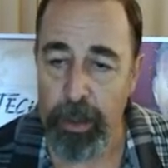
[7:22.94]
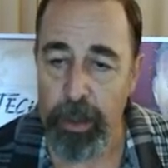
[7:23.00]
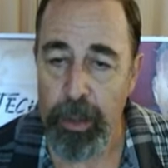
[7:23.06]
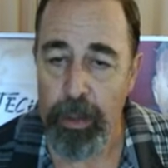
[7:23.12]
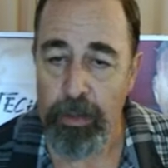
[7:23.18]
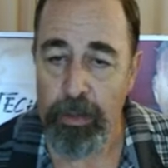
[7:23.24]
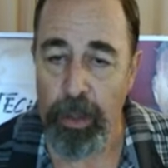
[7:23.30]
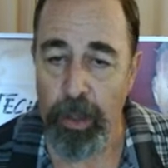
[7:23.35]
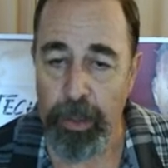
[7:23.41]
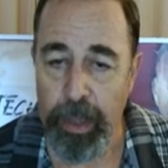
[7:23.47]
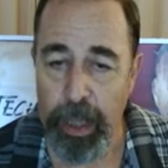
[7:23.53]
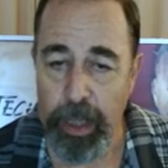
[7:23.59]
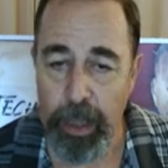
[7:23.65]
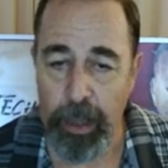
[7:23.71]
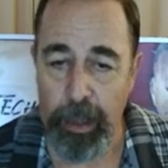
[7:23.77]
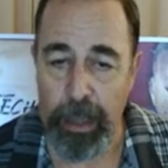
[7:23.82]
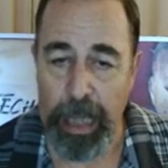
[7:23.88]
so that
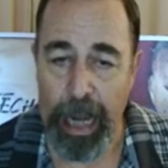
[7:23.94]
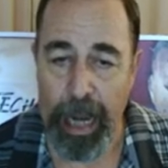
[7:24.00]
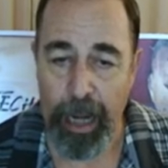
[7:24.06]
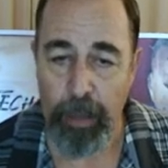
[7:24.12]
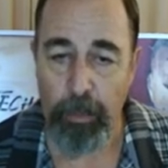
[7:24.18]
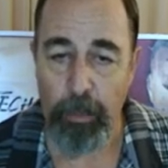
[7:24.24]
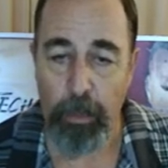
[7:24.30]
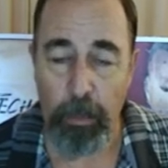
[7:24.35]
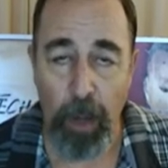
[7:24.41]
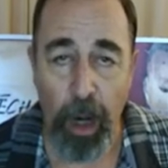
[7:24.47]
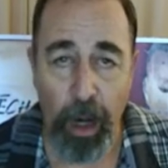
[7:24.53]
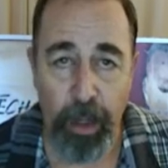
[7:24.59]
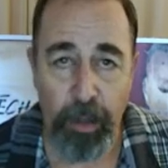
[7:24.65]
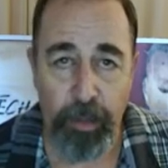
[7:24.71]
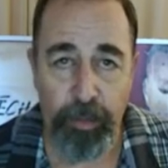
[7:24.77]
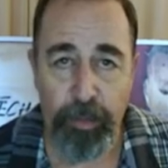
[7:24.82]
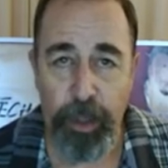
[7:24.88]
that
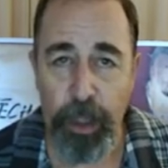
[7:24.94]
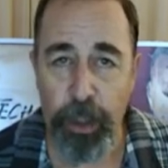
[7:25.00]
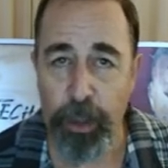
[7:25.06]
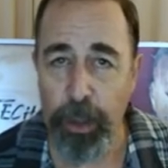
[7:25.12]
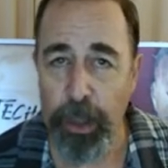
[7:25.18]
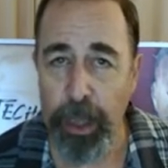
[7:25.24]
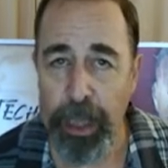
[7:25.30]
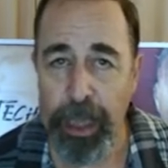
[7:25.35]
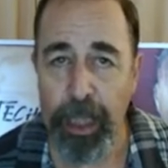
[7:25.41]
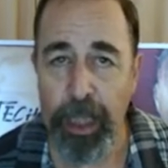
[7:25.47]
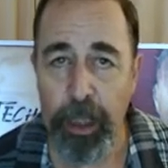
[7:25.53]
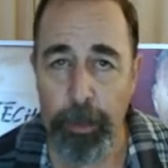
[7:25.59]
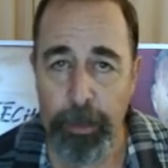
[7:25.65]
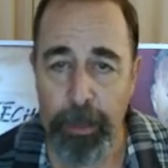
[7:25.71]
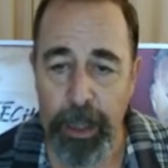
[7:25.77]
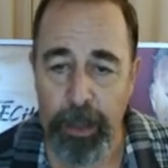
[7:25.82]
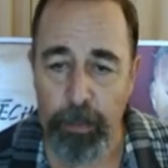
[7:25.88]
artificial hand
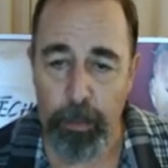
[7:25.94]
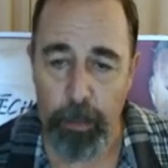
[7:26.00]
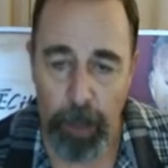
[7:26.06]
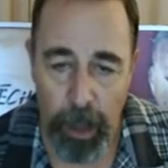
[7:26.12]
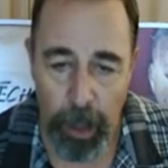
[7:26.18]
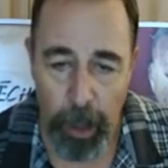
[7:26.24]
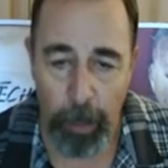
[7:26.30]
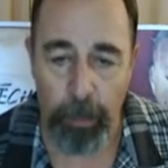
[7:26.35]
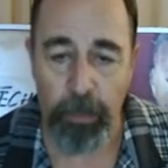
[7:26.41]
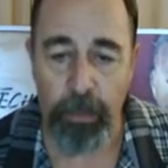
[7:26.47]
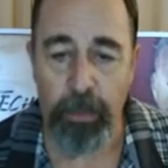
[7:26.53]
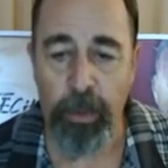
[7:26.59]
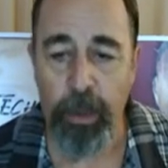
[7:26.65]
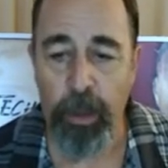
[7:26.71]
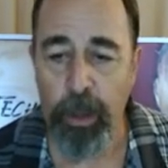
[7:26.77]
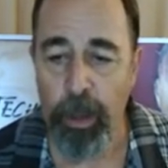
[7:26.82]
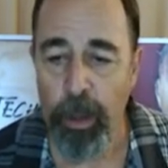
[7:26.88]
becomes
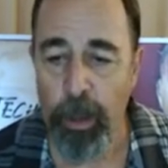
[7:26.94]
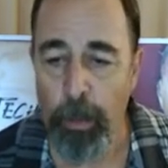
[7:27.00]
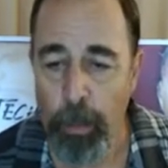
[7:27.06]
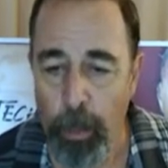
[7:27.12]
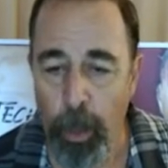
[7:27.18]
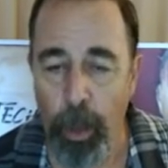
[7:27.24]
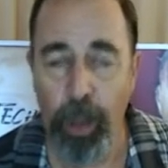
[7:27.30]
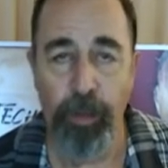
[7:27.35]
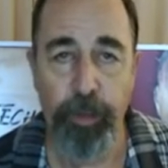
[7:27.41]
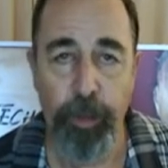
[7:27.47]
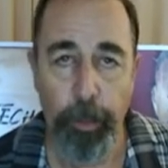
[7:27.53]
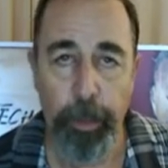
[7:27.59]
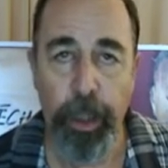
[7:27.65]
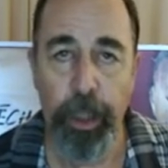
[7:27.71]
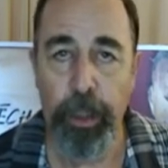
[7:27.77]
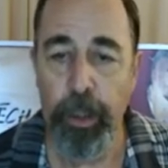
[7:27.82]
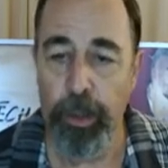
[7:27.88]
more
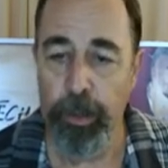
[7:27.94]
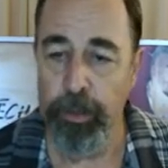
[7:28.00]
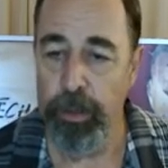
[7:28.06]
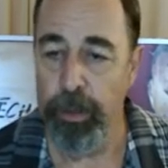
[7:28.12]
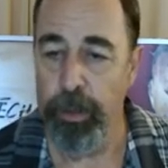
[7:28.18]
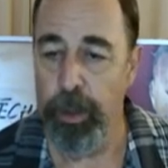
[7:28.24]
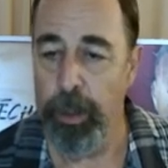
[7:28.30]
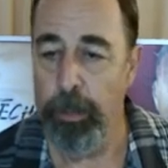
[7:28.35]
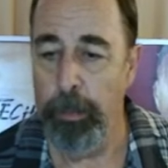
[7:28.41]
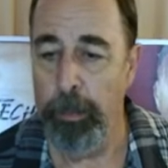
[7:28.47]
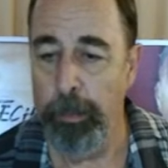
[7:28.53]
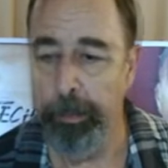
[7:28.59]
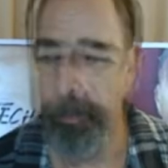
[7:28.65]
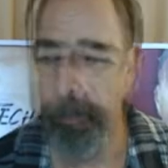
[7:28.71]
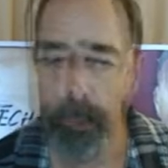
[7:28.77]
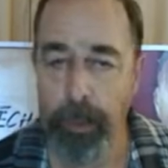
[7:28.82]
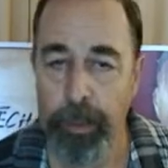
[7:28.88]
familiar to you.
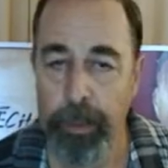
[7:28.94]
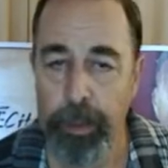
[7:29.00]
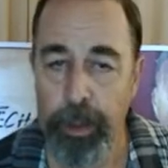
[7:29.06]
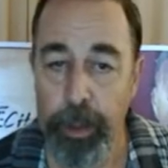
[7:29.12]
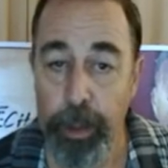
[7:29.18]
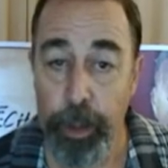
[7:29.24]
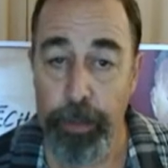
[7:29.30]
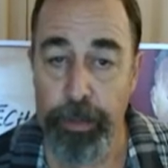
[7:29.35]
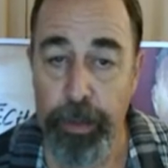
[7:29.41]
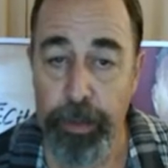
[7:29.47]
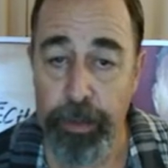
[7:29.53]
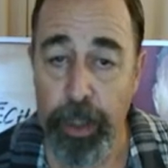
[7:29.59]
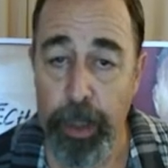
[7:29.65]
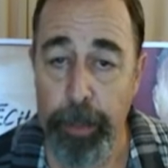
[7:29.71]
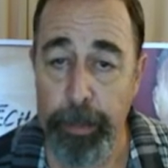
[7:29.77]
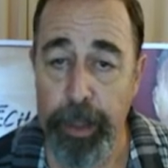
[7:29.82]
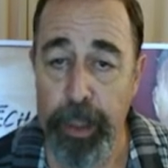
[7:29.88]
Users
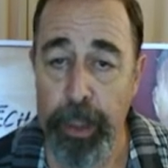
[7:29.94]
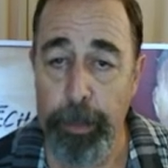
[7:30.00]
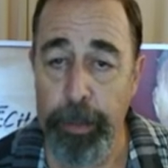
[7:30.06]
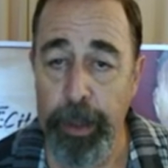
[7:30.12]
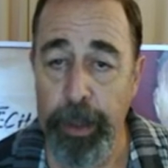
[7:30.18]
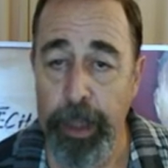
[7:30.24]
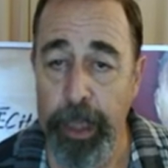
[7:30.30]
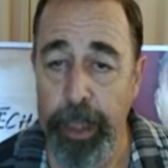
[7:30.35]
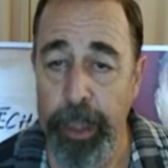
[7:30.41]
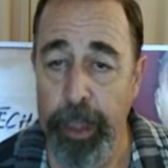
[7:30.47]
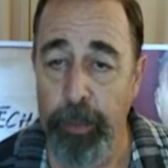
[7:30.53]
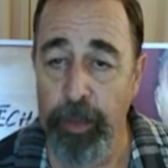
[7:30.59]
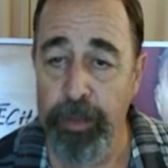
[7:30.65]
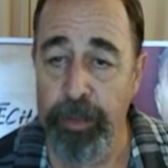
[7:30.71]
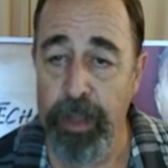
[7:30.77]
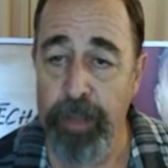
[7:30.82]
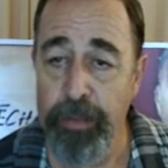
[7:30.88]
can manipulate and
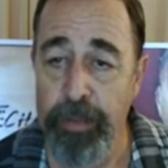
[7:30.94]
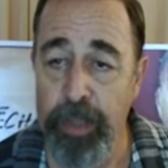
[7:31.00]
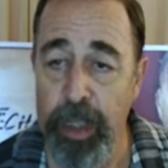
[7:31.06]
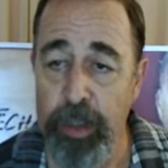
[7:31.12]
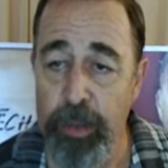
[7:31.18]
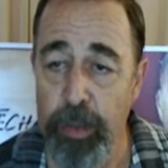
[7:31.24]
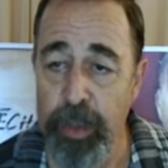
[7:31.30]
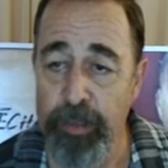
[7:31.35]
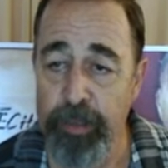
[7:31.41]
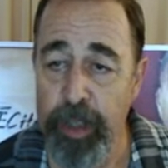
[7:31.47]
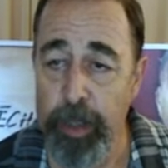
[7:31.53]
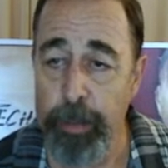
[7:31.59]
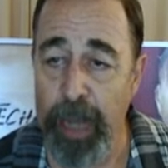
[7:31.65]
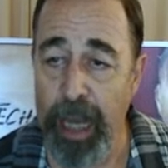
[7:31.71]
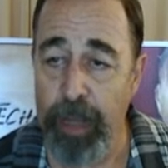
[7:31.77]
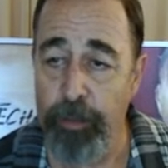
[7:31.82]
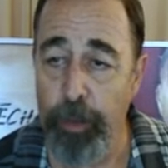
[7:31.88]
receive sensory
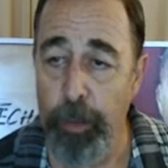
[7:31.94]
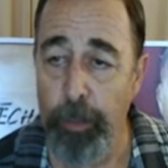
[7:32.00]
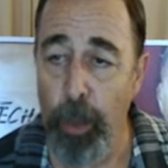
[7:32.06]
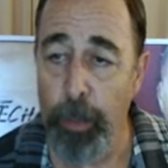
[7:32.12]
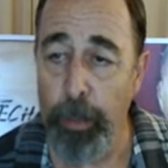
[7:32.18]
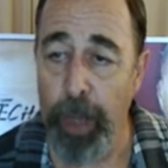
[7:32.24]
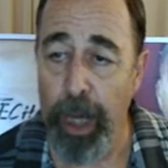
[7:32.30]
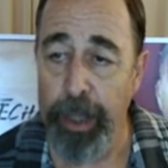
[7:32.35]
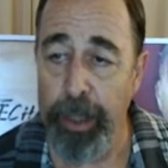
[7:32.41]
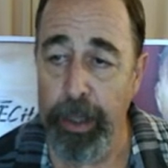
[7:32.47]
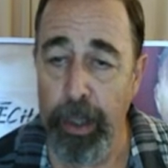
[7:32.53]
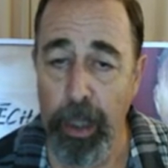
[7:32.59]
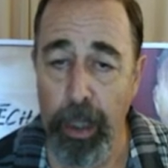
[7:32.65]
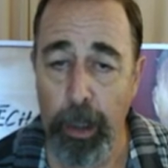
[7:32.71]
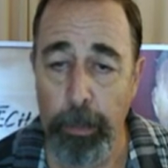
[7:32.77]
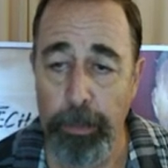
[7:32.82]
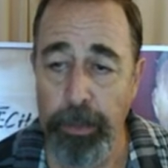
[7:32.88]
feedback from robotic
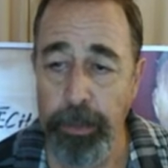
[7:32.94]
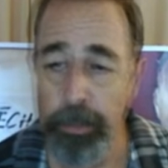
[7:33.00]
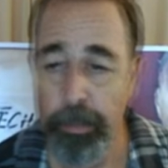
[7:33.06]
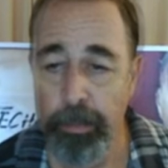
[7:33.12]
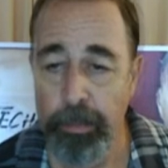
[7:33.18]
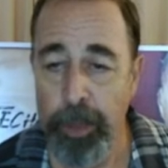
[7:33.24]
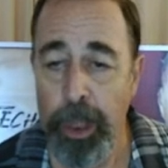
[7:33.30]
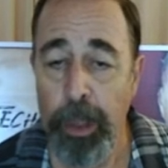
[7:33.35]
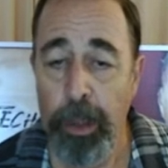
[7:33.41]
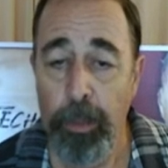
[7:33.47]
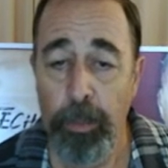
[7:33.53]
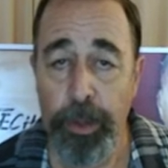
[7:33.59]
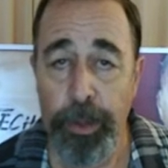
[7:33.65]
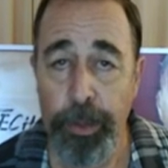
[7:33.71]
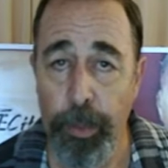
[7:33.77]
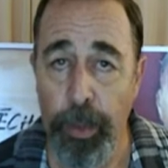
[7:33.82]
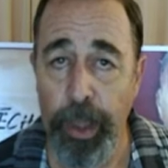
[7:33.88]
arms.
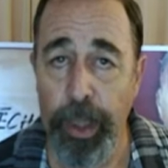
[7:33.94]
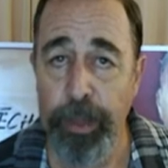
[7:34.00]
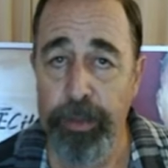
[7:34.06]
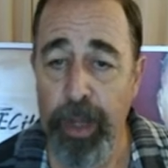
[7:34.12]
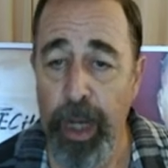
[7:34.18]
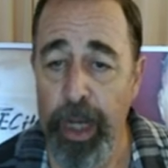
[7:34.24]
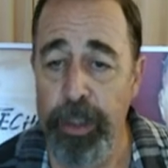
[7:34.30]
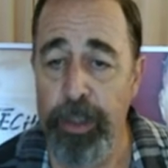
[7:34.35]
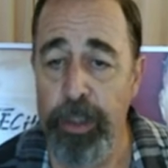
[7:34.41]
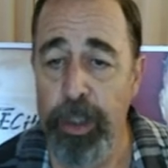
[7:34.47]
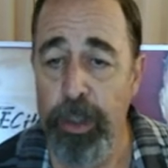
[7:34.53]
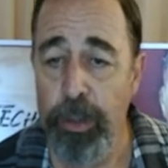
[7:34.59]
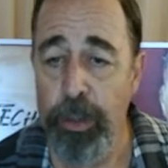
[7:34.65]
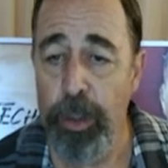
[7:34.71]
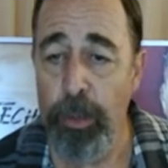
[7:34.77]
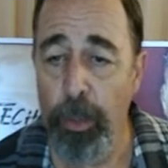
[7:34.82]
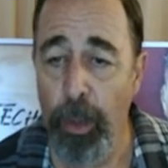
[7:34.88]
Restoring touch can
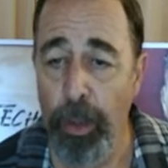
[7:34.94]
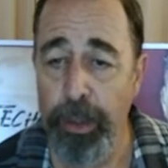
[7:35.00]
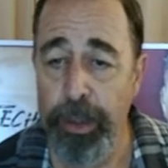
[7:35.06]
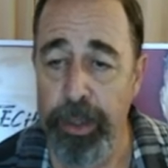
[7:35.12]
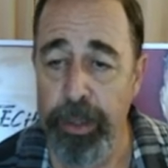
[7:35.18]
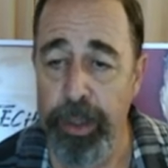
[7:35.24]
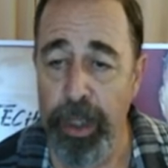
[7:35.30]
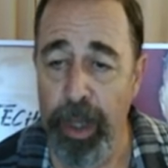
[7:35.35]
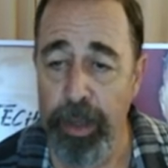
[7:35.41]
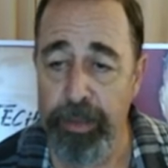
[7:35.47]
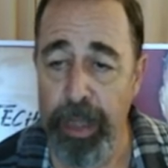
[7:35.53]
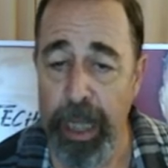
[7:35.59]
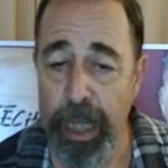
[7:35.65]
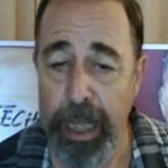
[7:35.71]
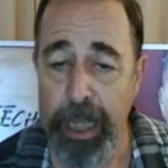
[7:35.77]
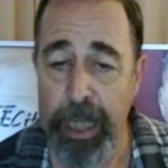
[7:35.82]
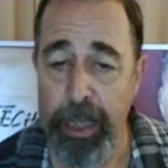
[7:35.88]
do more than just
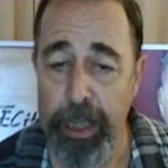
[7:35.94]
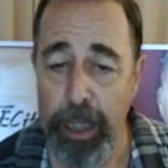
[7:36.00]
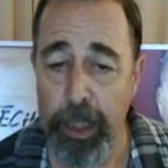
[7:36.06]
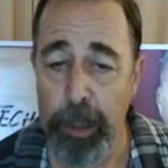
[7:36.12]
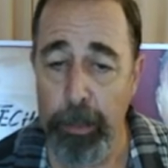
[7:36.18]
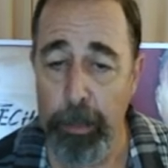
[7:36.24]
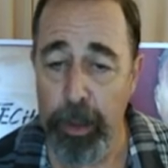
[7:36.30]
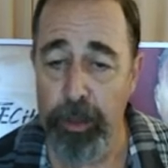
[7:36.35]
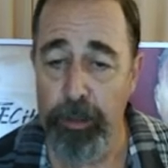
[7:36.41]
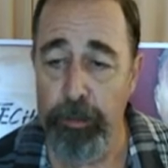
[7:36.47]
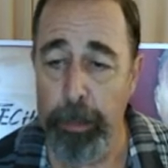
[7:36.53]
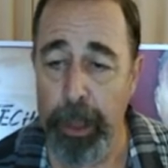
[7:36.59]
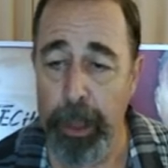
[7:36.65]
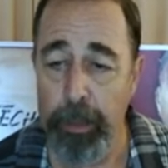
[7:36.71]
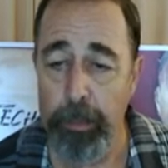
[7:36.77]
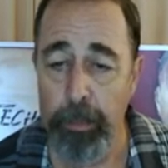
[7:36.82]
aid in movement.